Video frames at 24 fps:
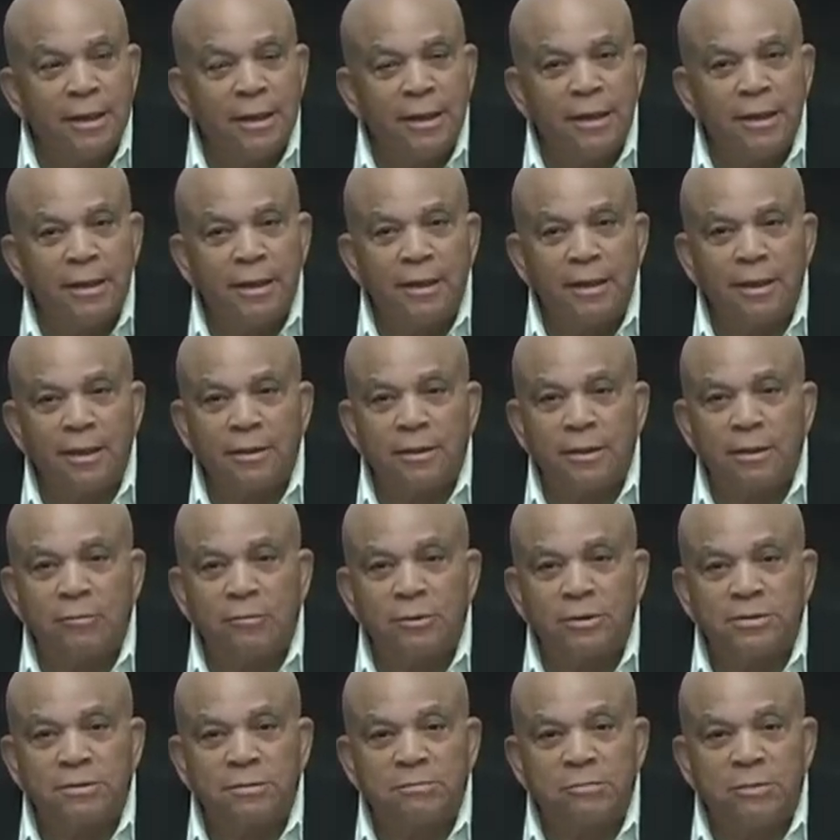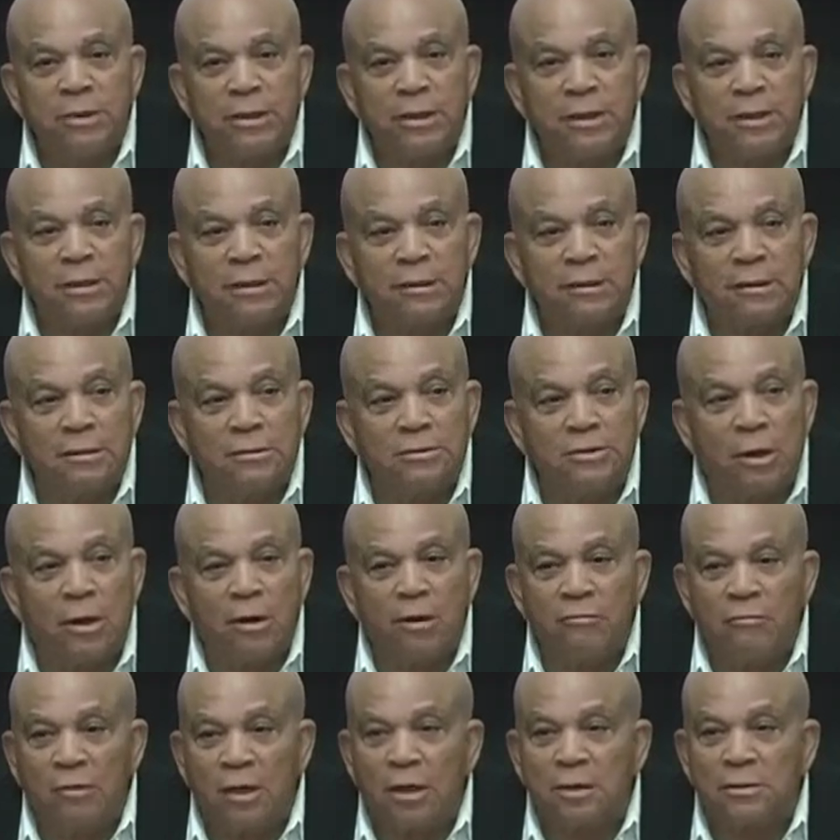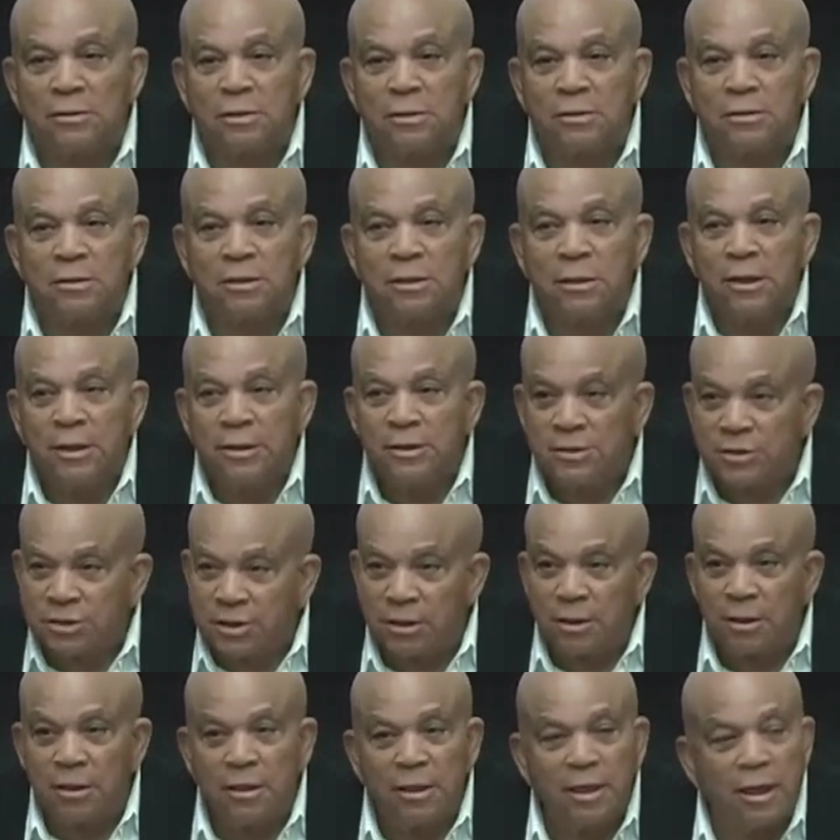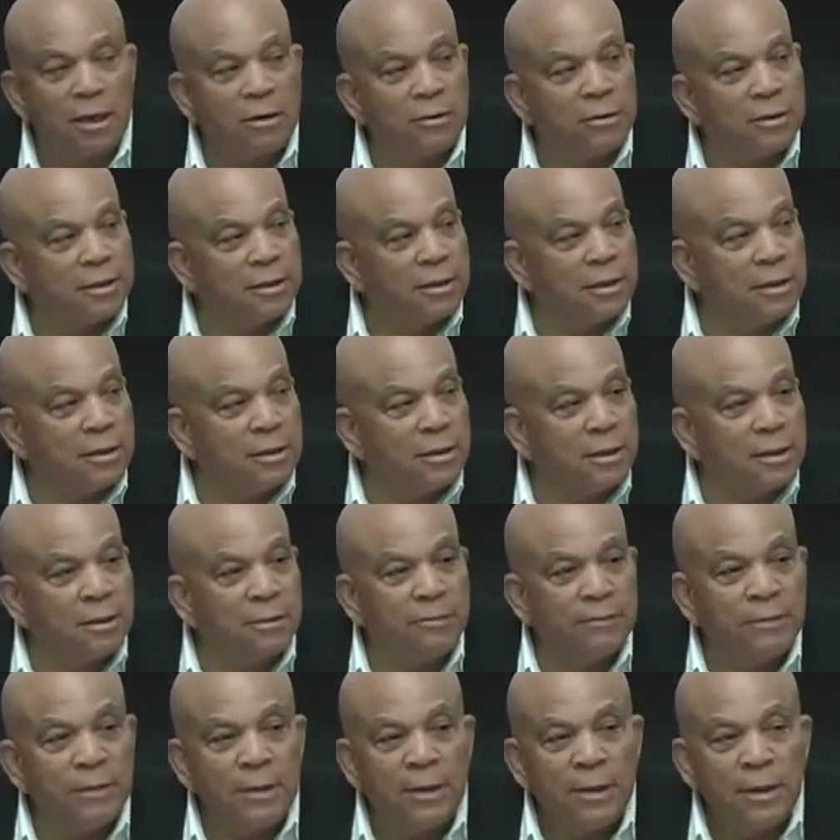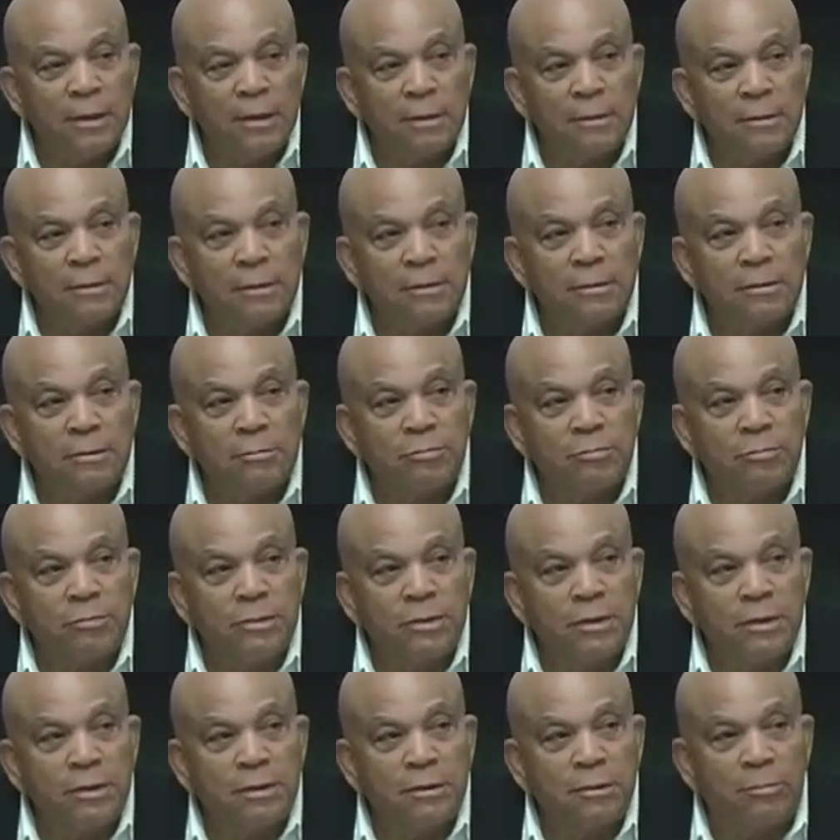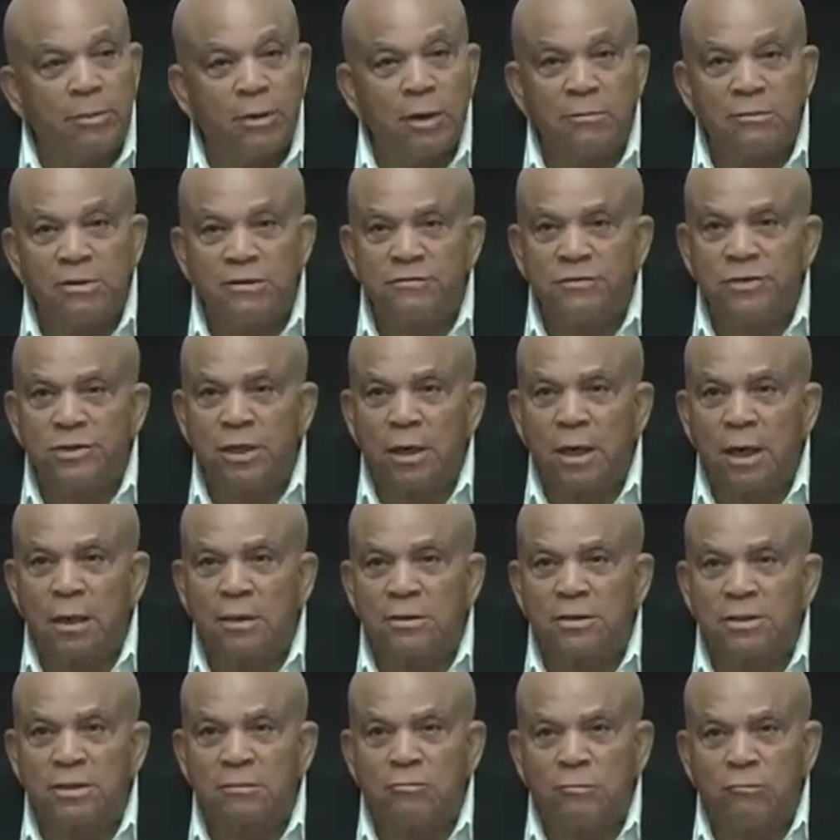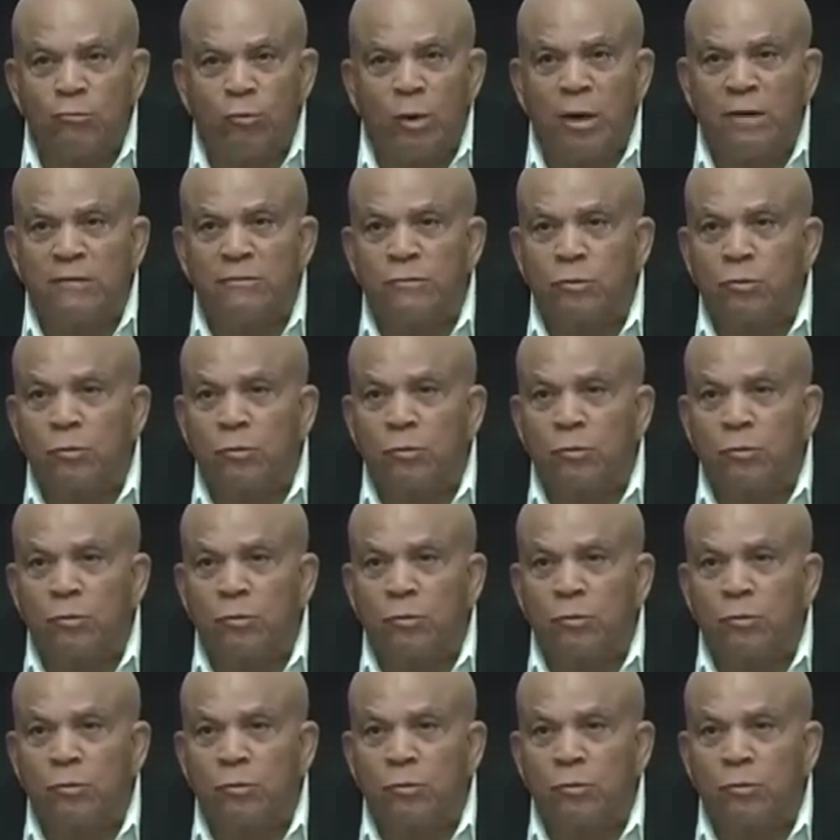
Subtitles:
And there was John Rogers still there in the Department of Geology, and one